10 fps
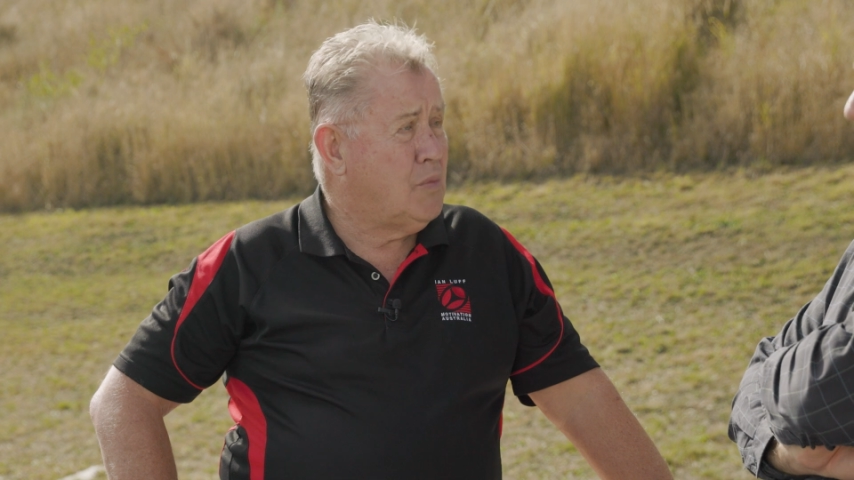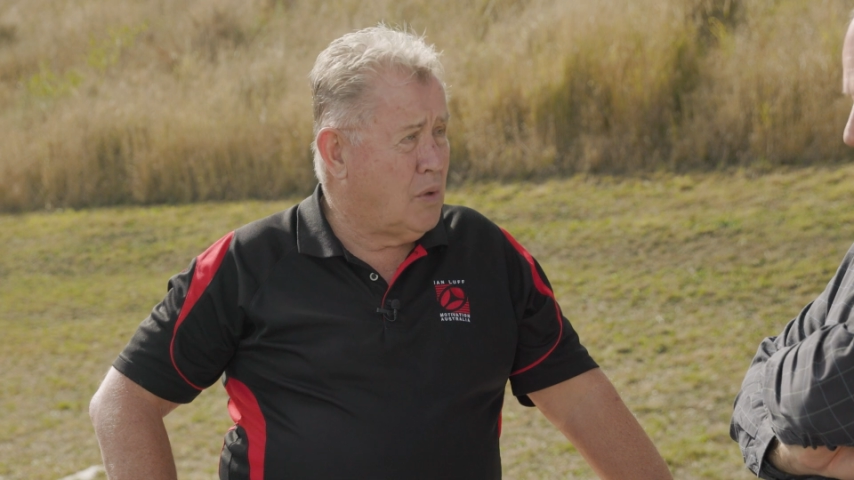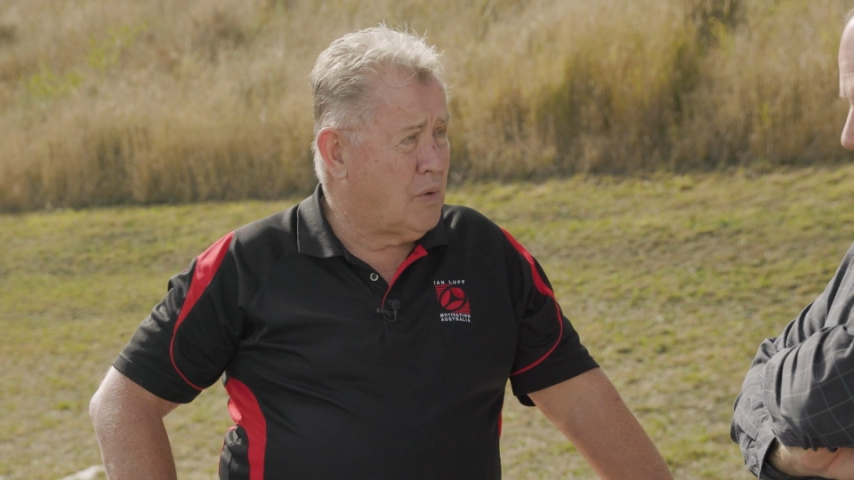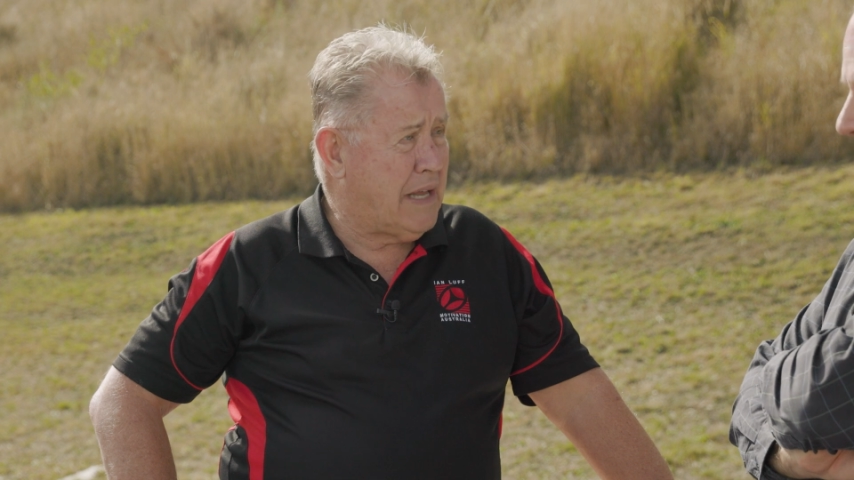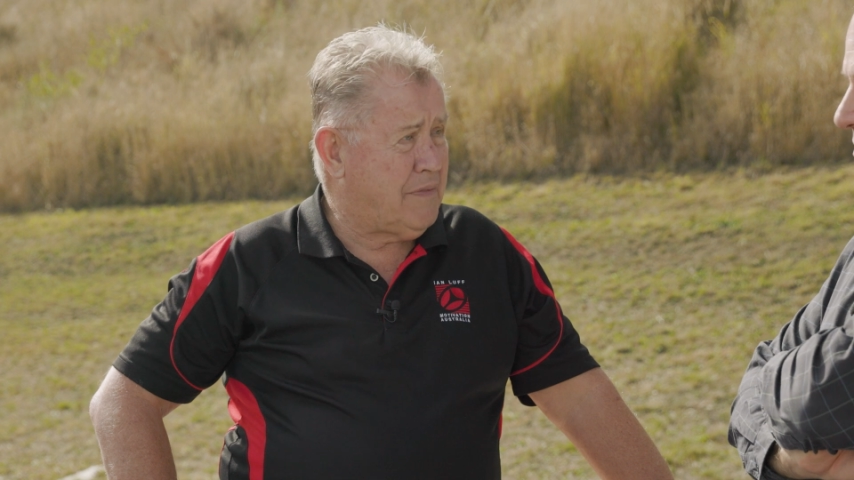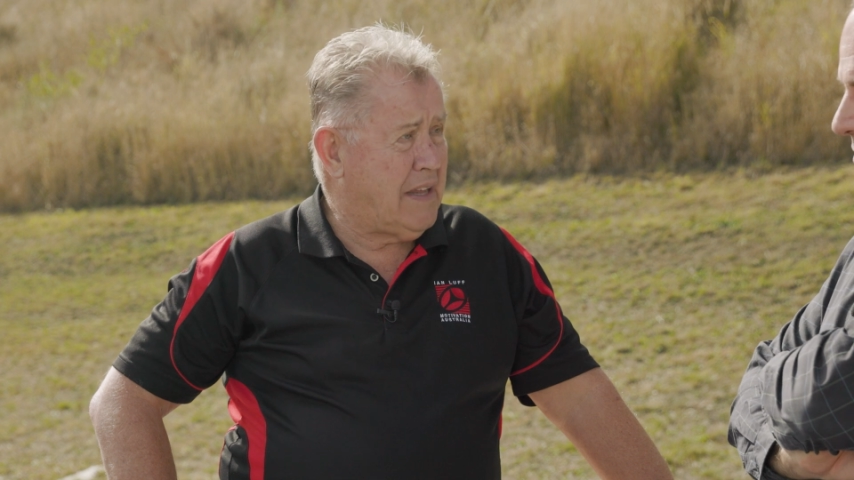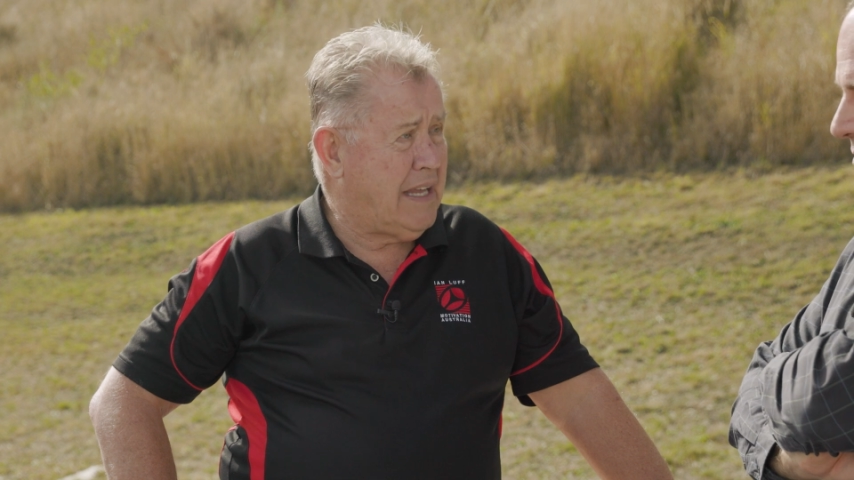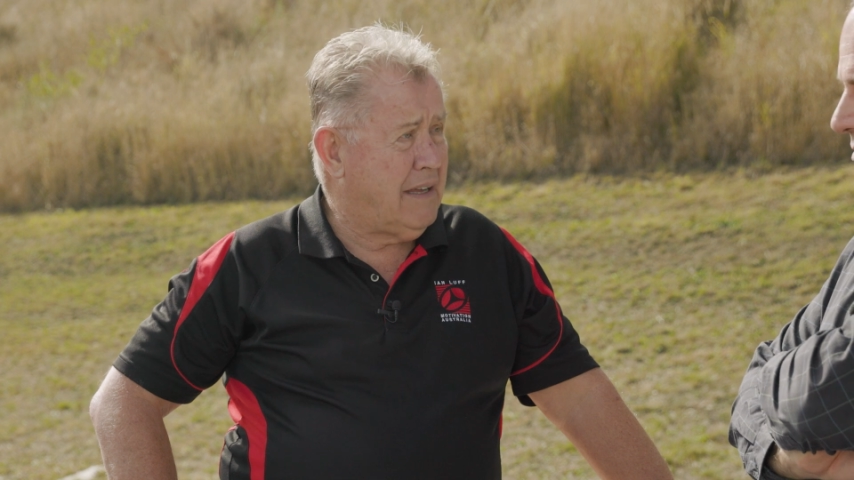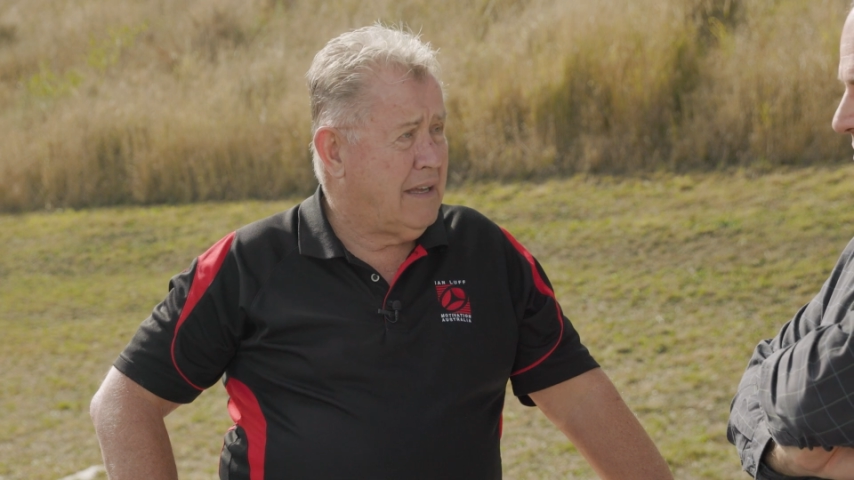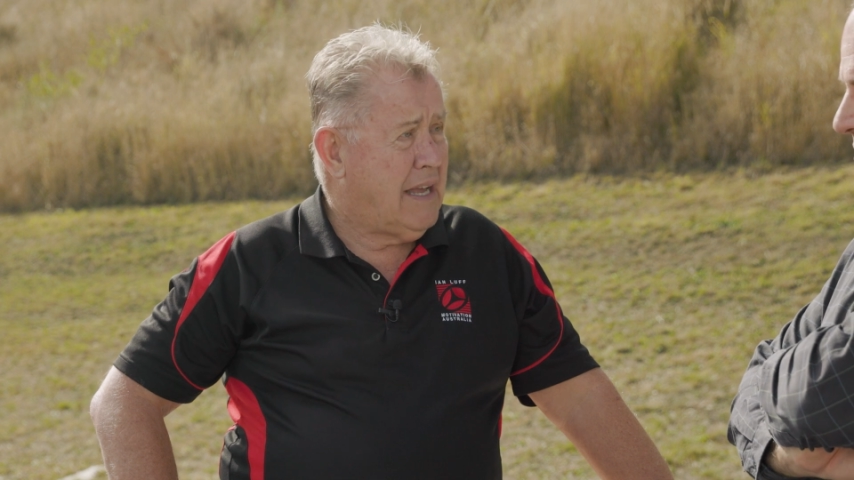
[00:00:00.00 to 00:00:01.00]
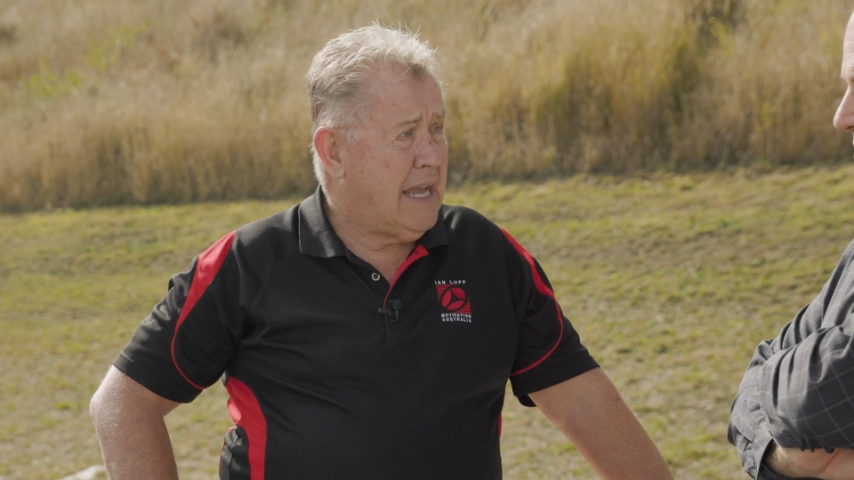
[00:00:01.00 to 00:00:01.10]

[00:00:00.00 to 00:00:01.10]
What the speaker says: will get there,